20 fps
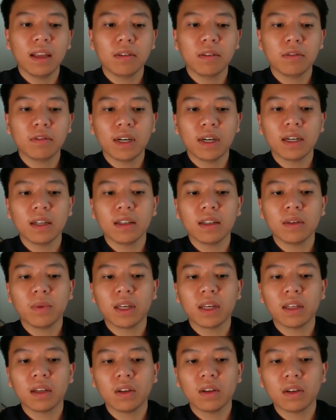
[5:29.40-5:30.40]
And finally, we
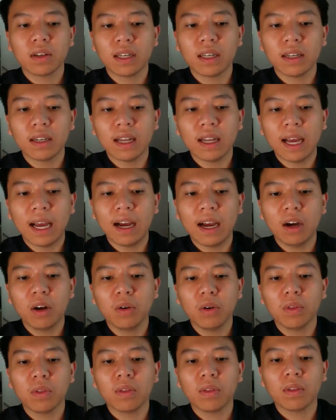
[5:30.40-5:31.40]
can look at
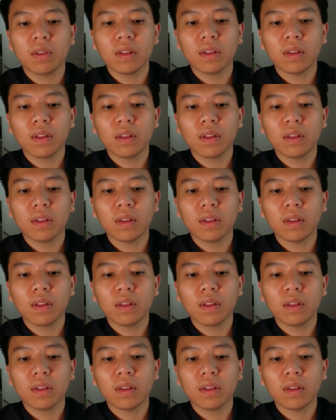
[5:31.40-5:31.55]
how